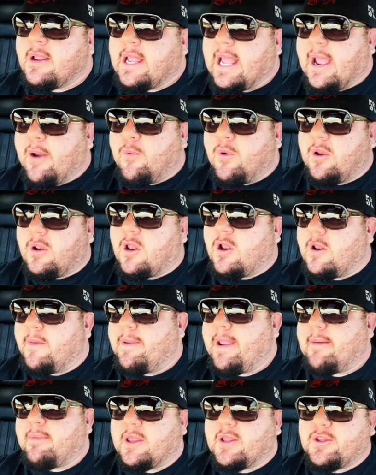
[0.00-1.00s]
And we'll only
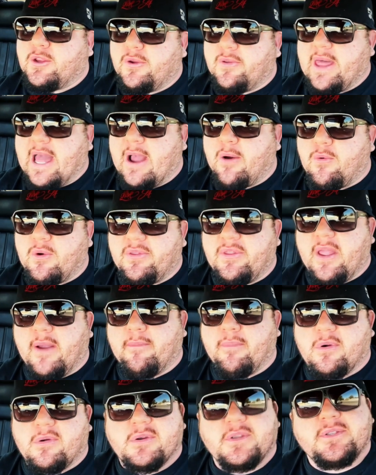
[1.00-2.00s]
be able to do that with
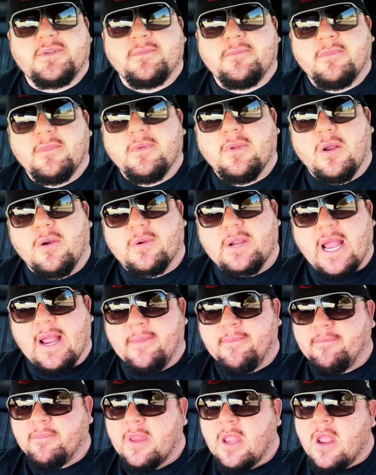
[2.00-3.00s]
numbers,
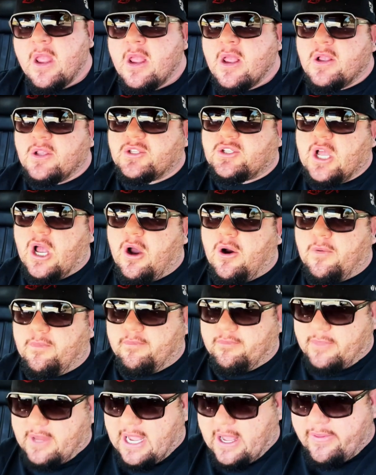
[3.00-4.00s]
okay? So
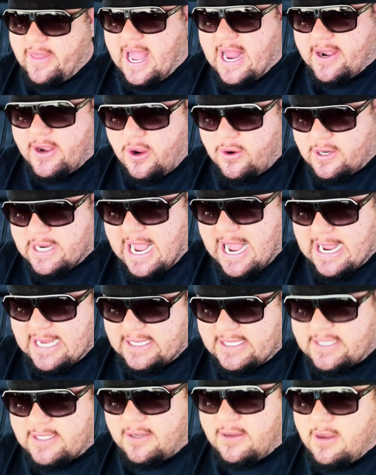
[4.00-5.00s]
on that note,
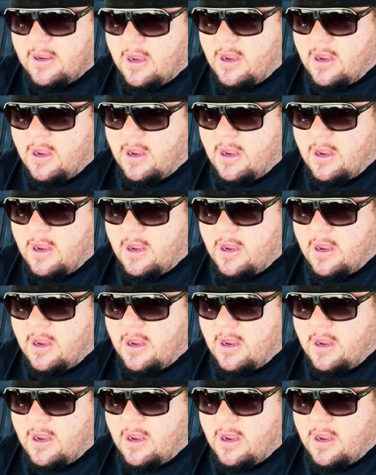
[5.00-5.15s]
guys,